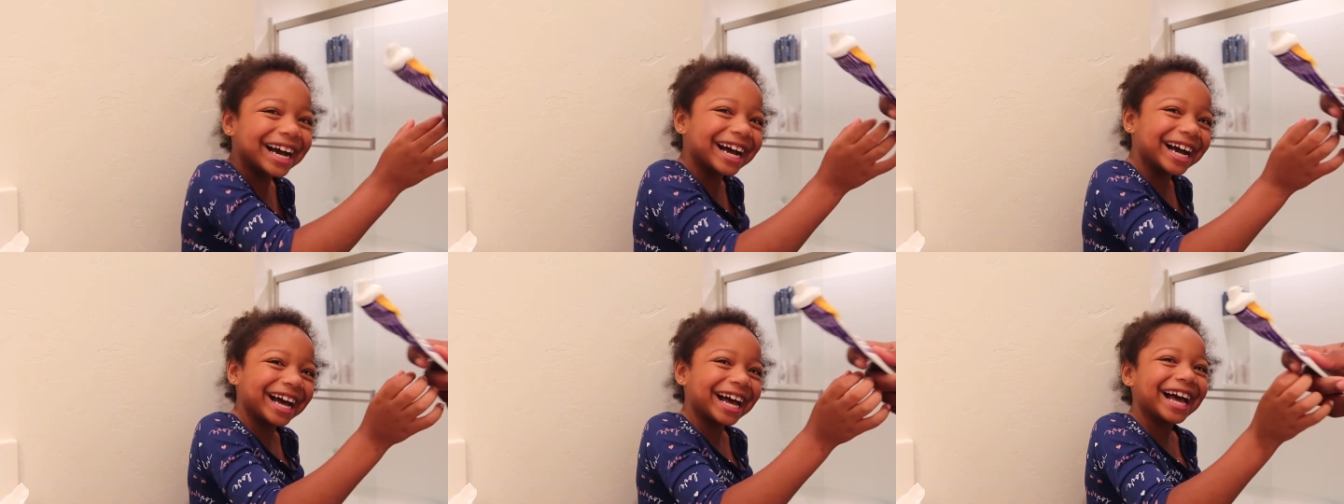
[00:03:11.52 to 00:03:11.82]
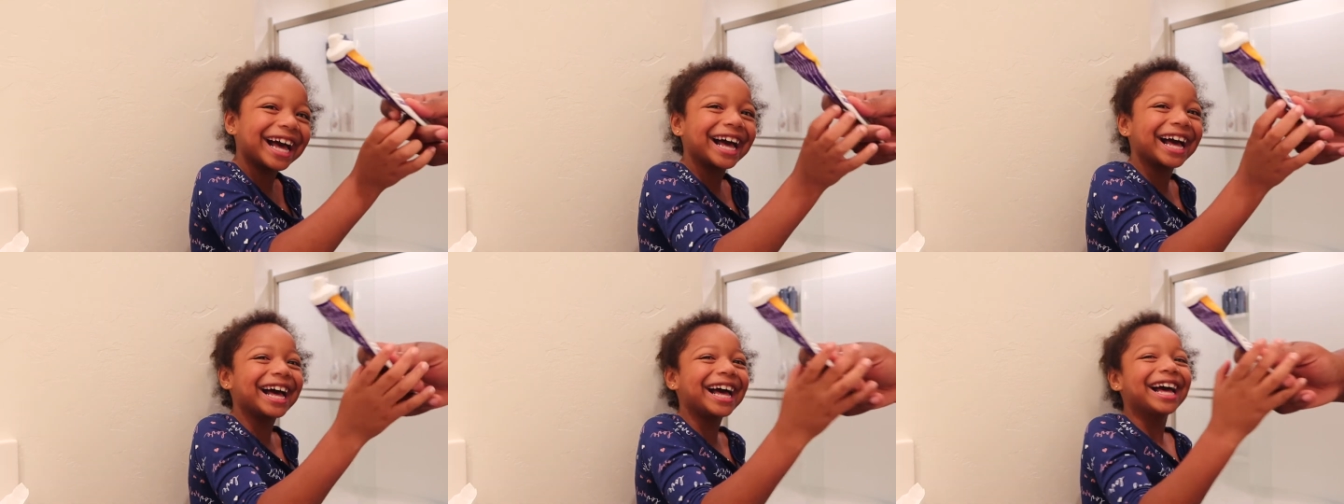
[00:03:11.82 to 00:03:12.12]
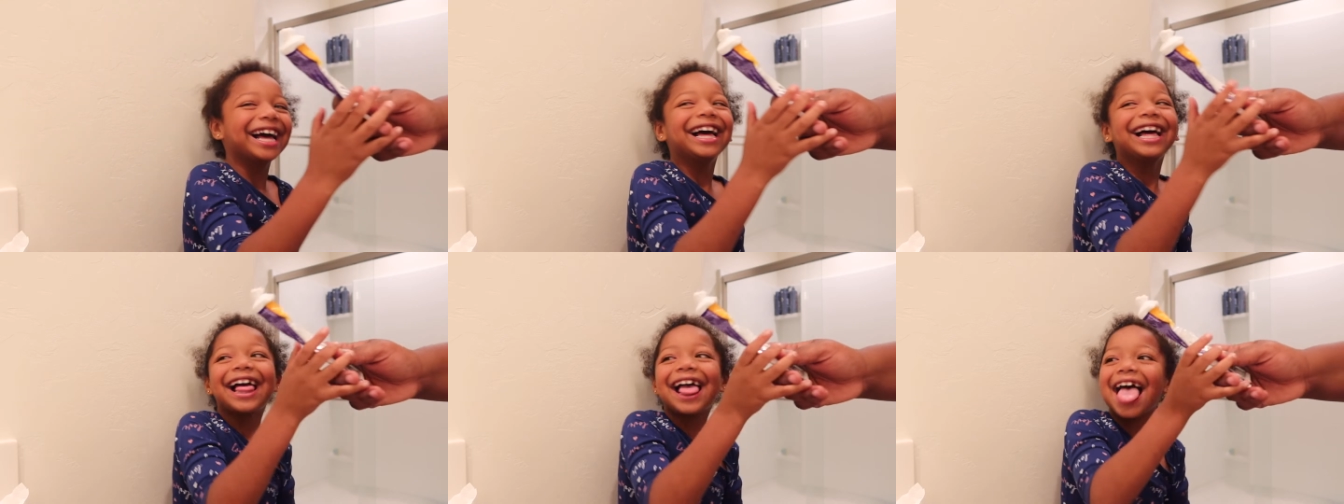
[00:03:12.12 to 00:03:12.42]
you
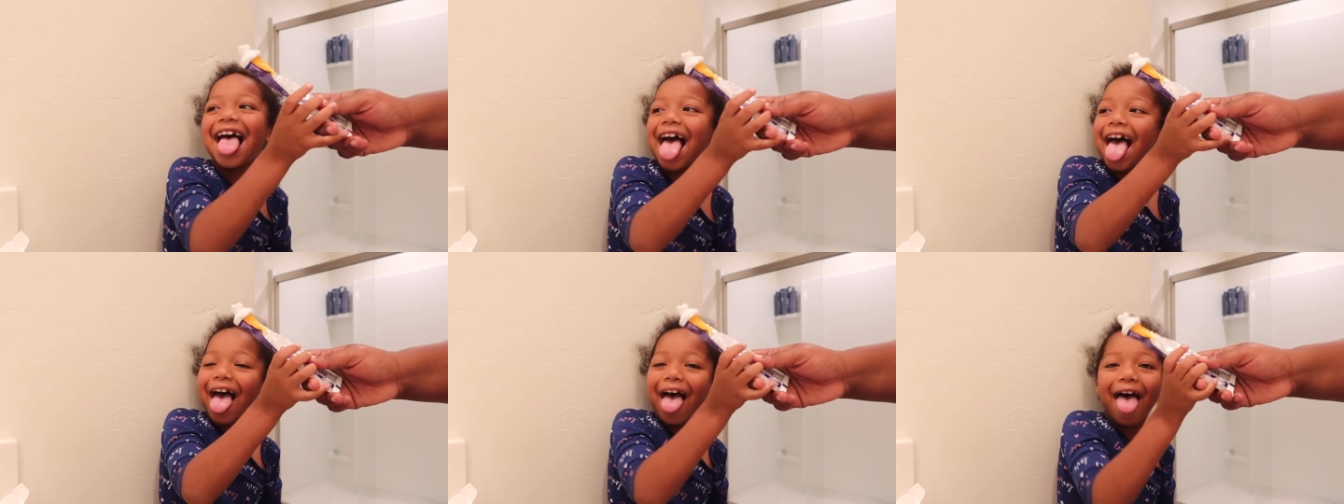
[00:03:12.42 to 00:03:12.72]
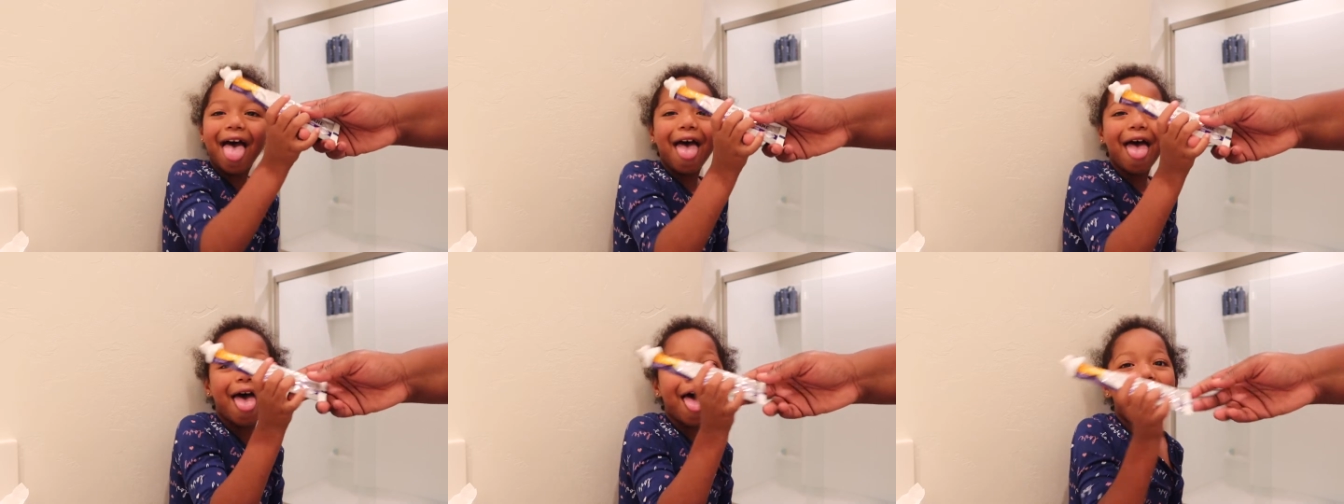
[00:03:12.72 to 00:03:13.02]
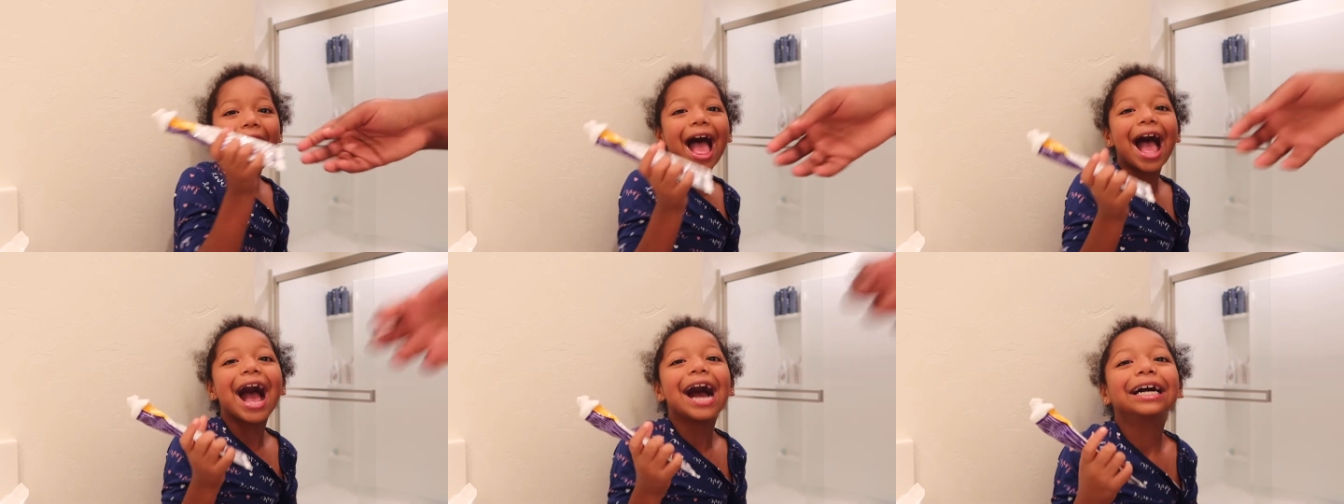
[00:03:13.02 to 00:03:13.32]
are
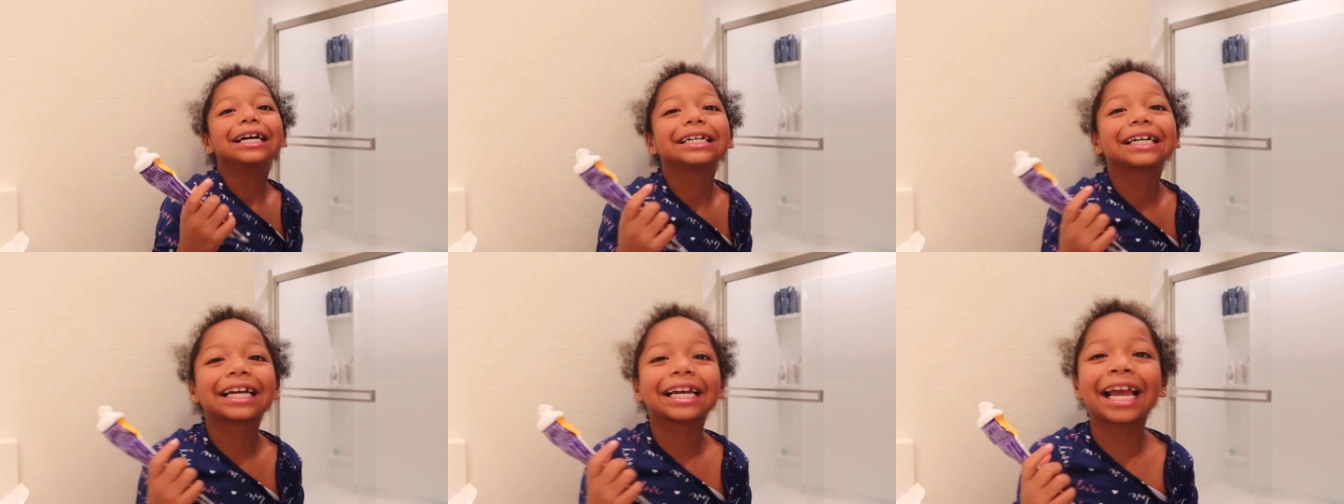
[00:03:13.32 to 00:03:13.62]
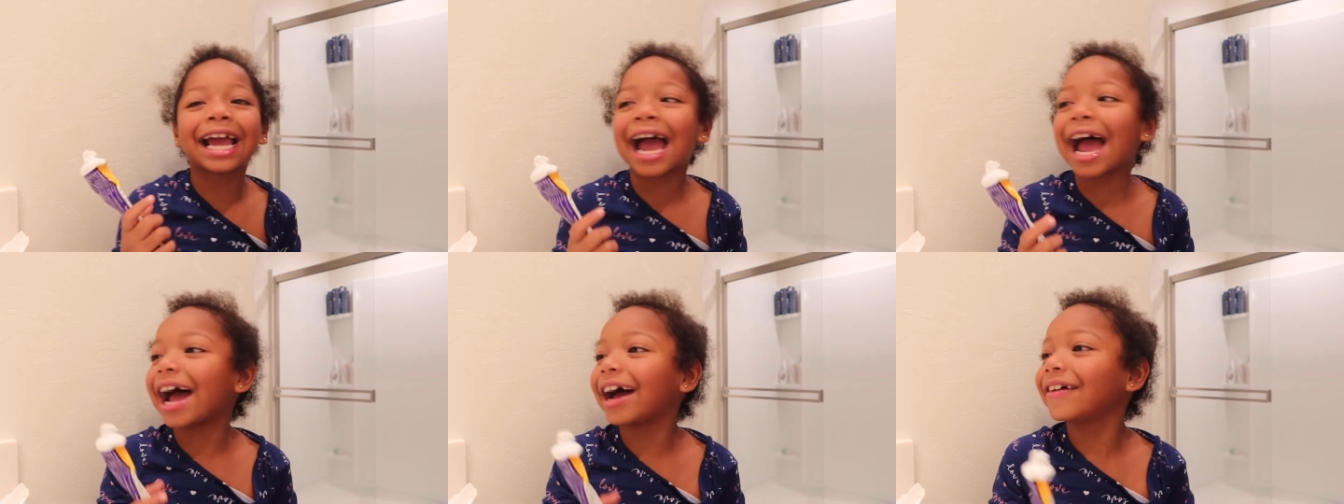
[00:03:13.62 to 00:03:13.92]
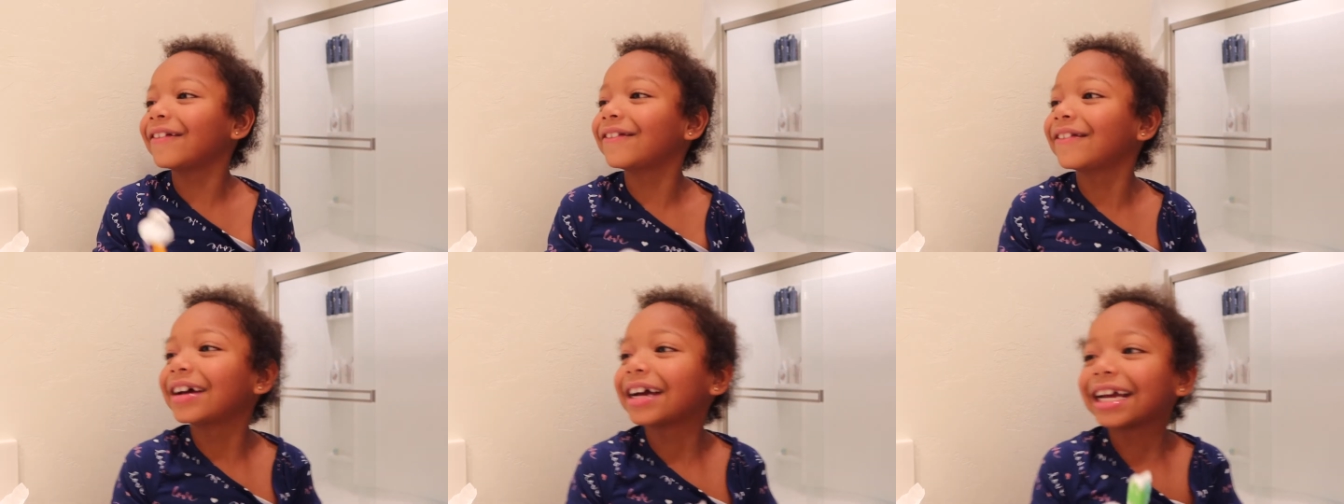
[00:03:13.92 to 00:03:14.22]
crazy. You know
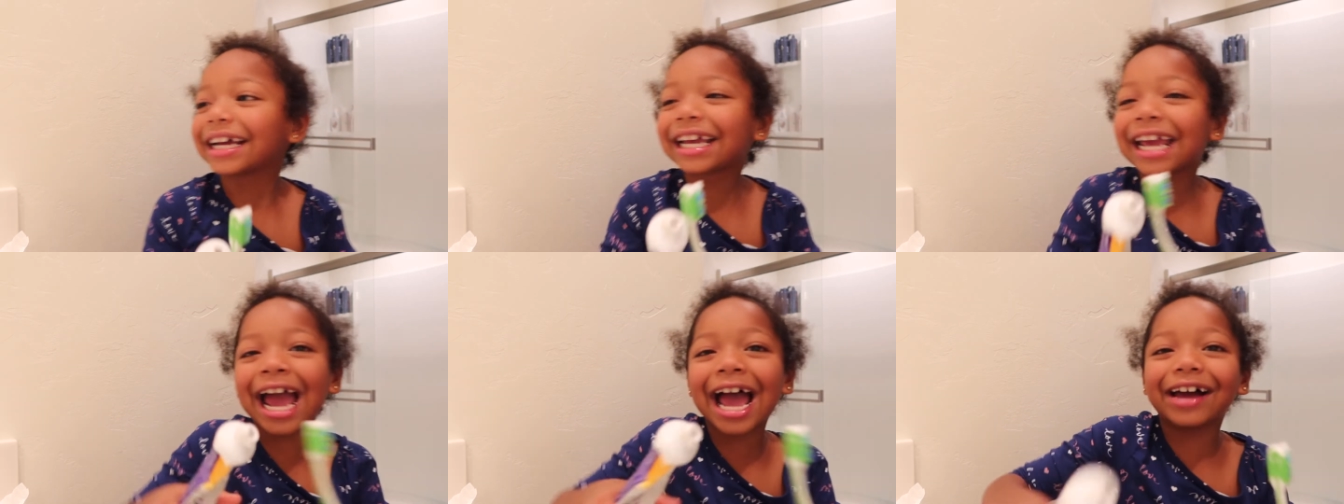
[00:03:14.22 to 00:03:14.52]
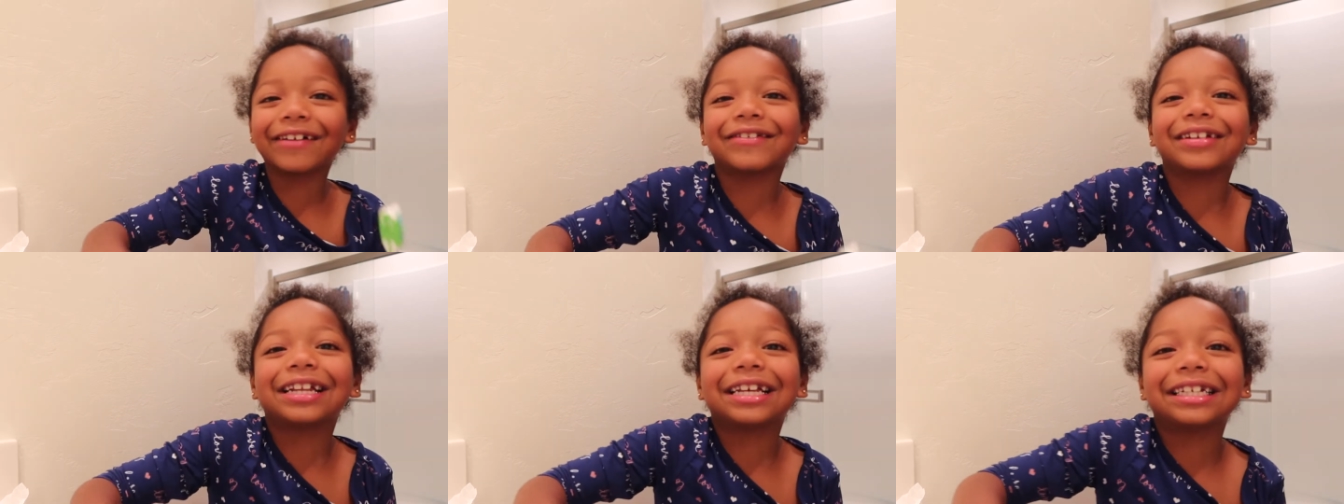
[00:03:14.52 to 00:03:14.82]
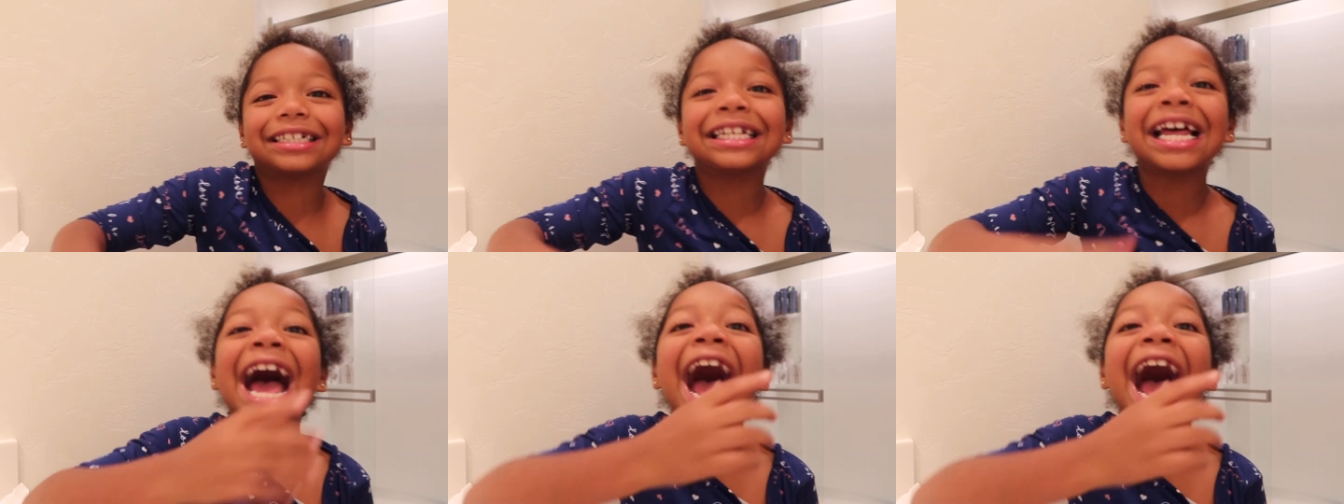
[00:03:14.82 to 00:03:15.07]
that? Candy.